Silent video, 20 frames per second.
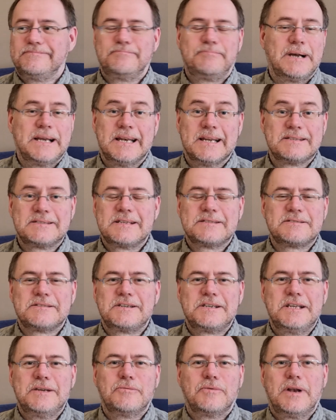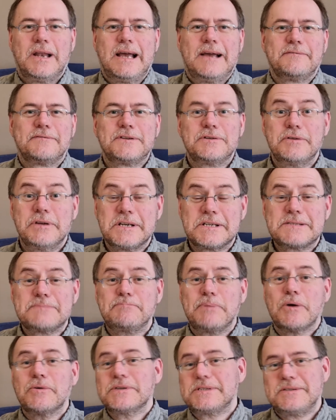by necessity will have to
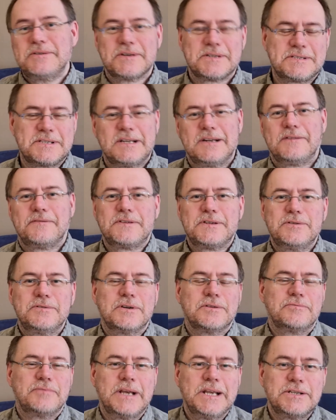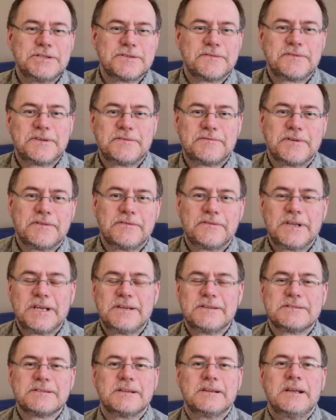expose yourself to a range of different
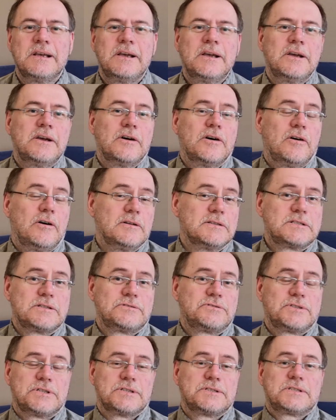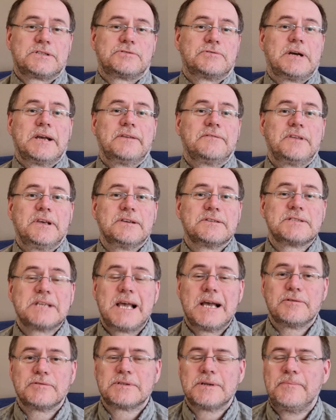things and also just try things
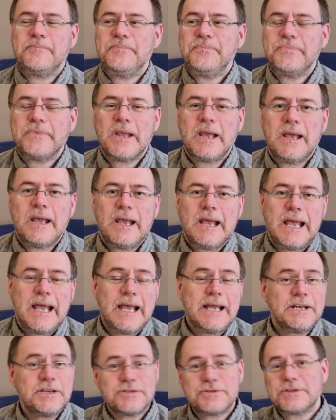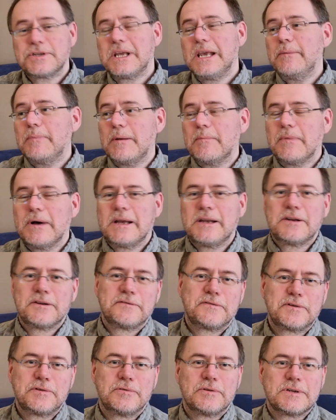out. And you should keep in mind,
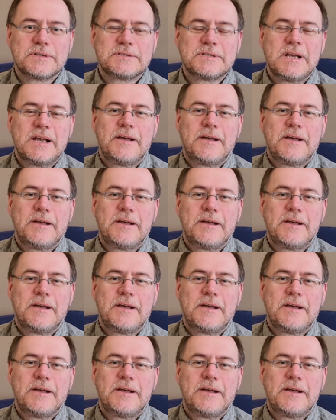of course,